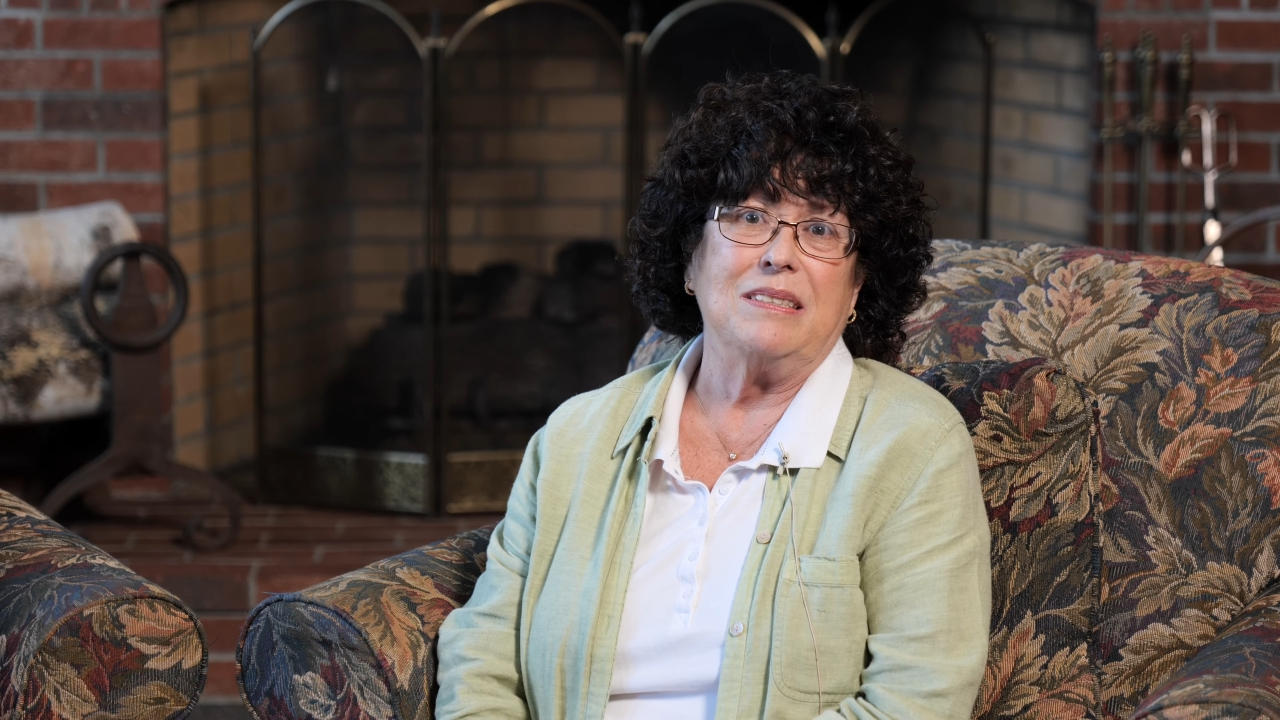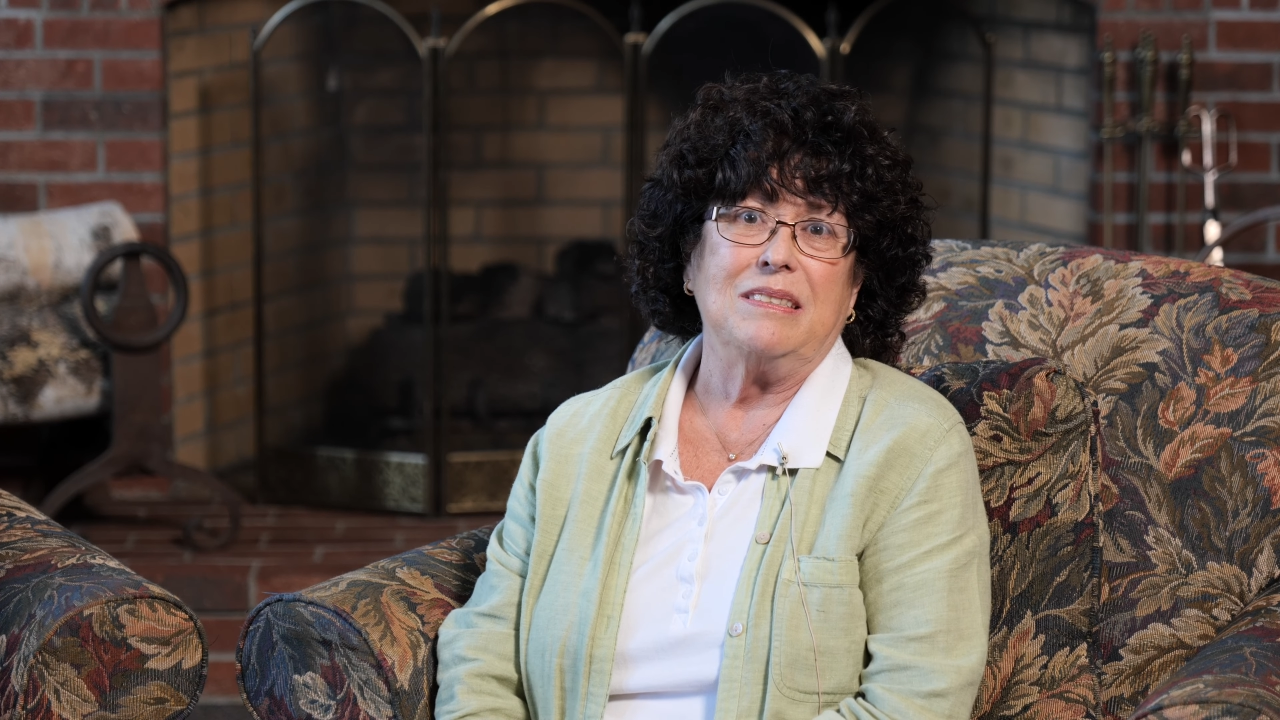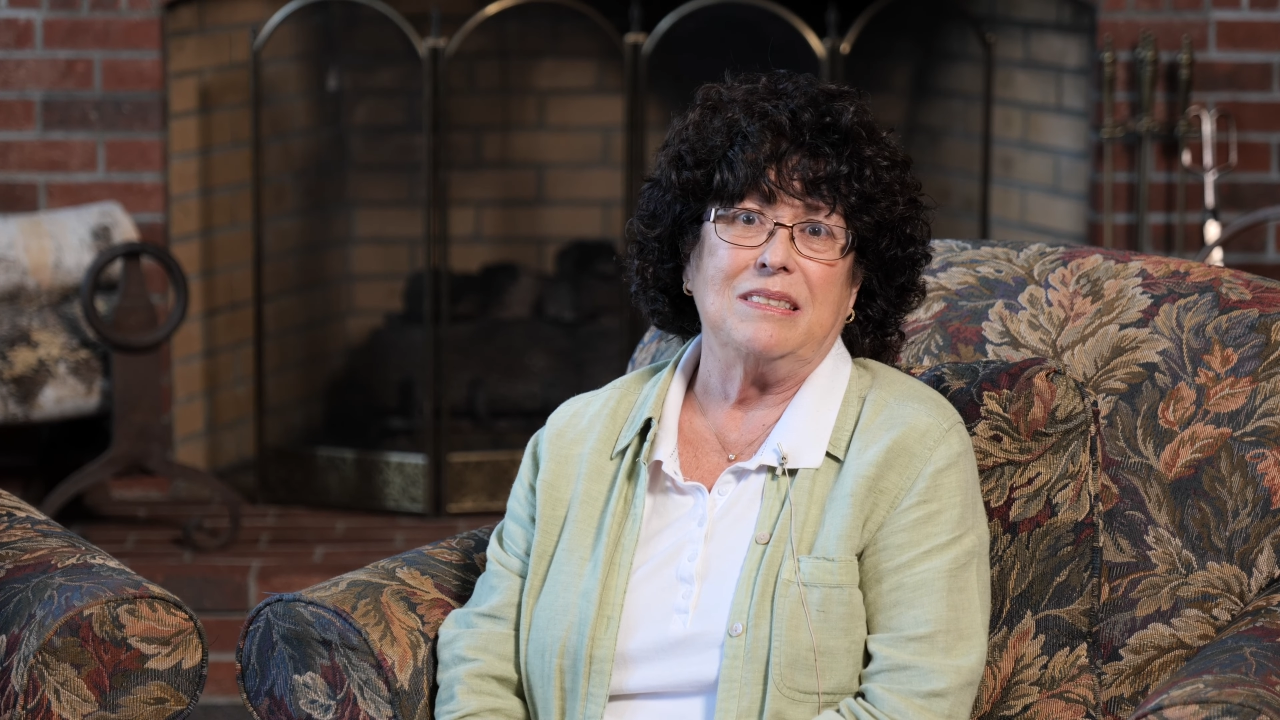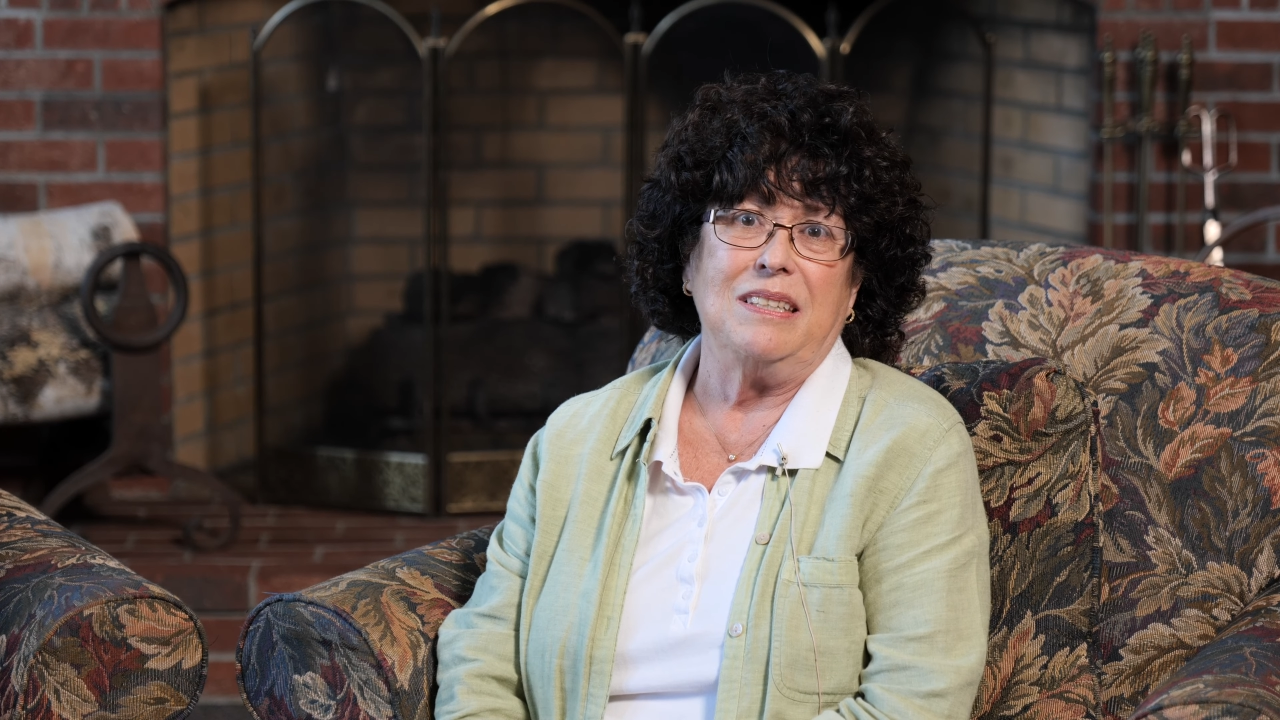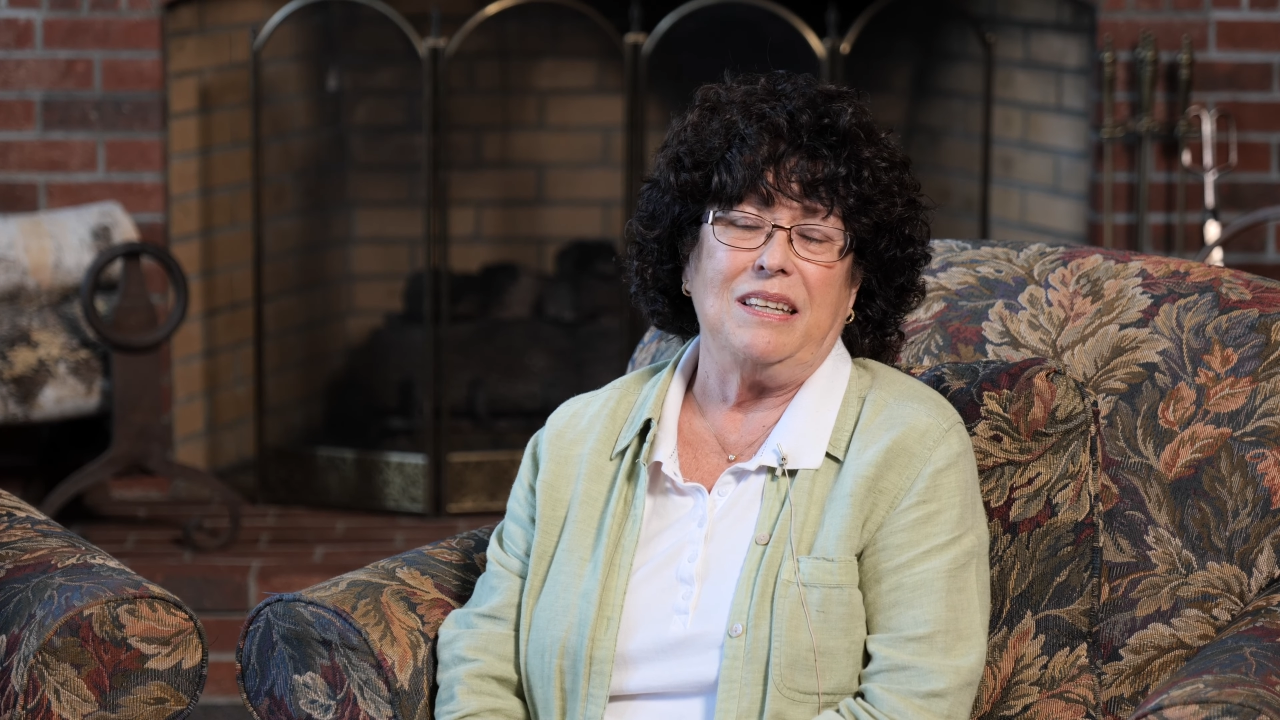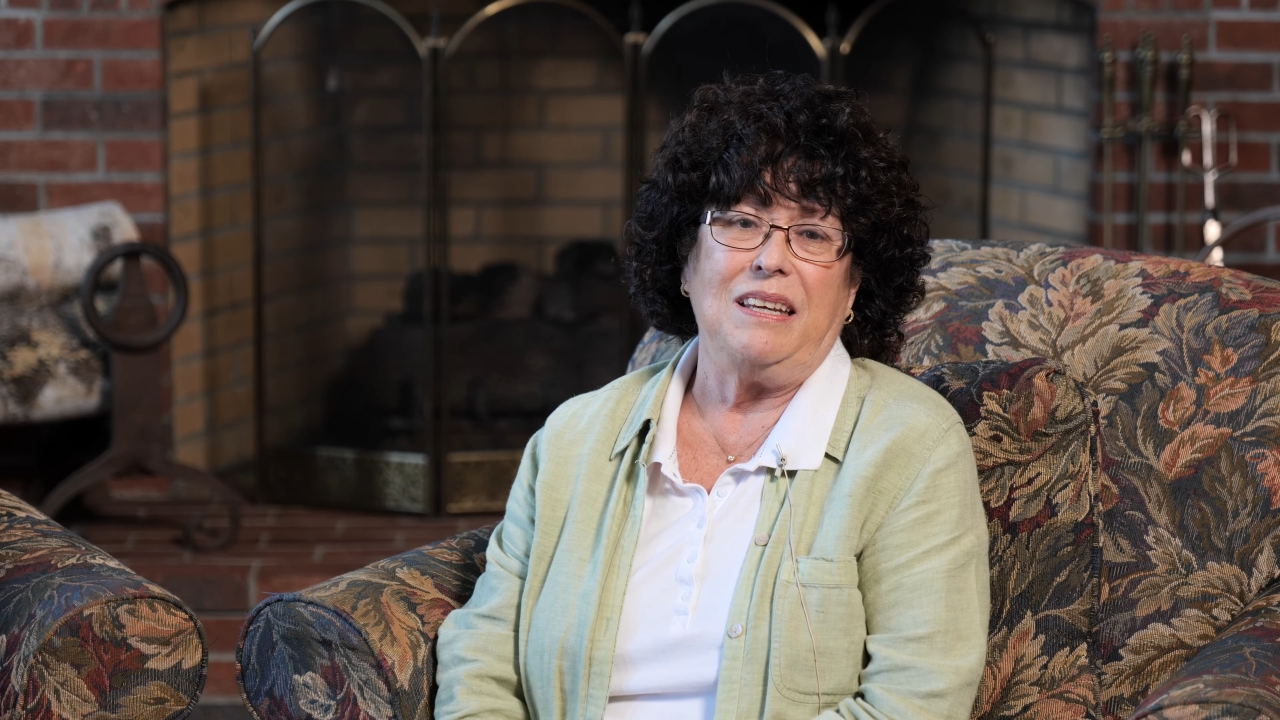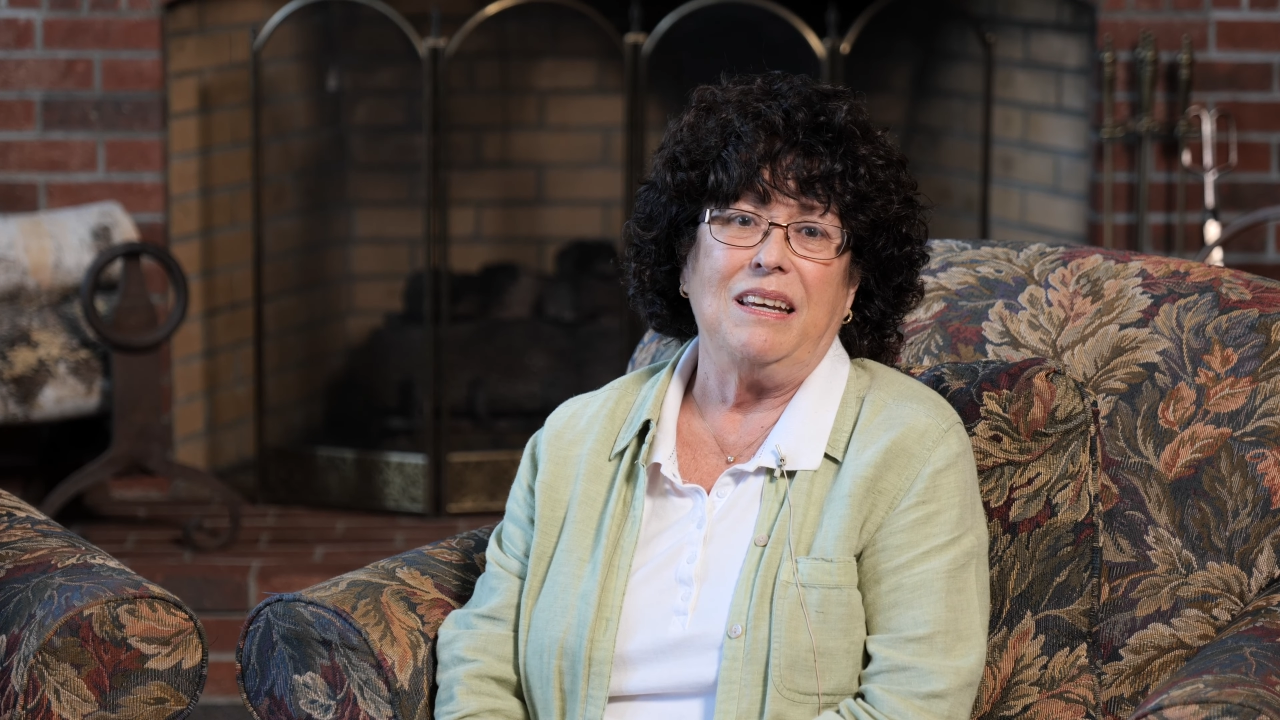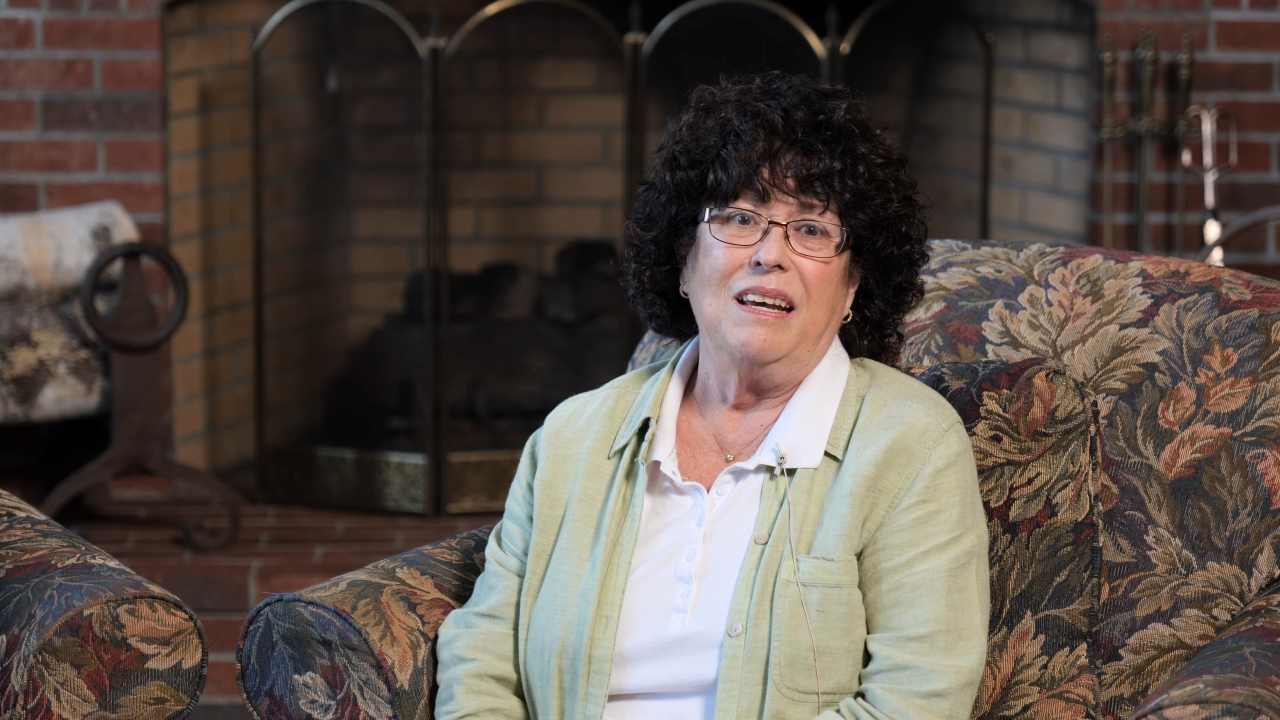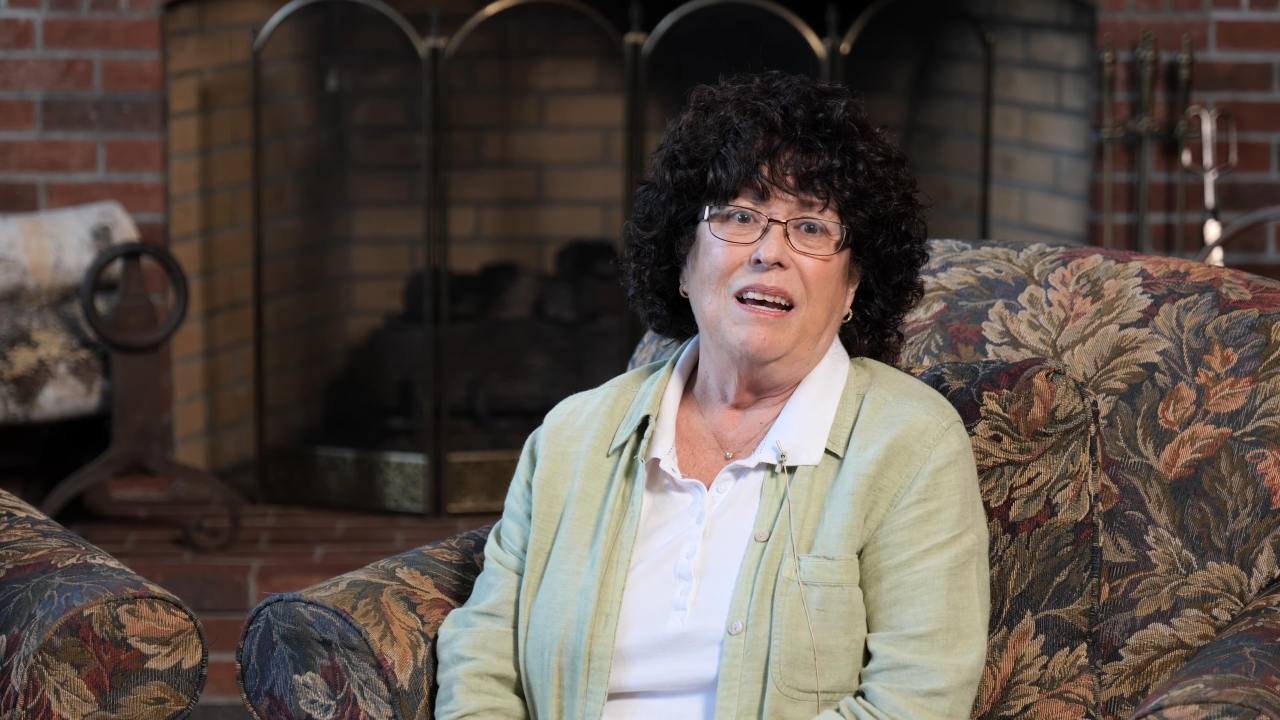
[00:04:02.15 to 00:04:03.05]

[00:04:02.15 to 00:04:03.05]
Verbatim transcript: us see